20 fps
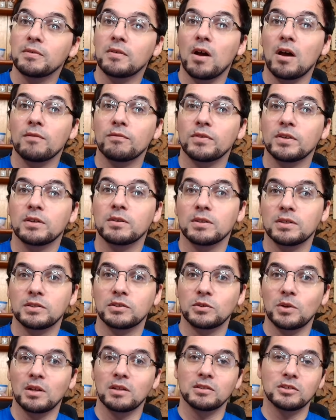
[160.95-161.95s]
got for your
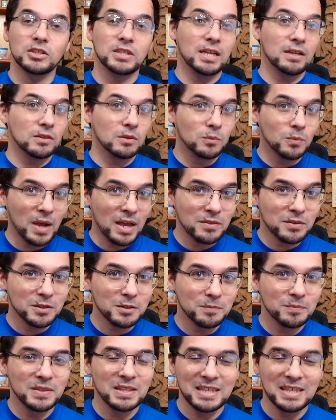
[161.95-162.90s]
astrology and the weather.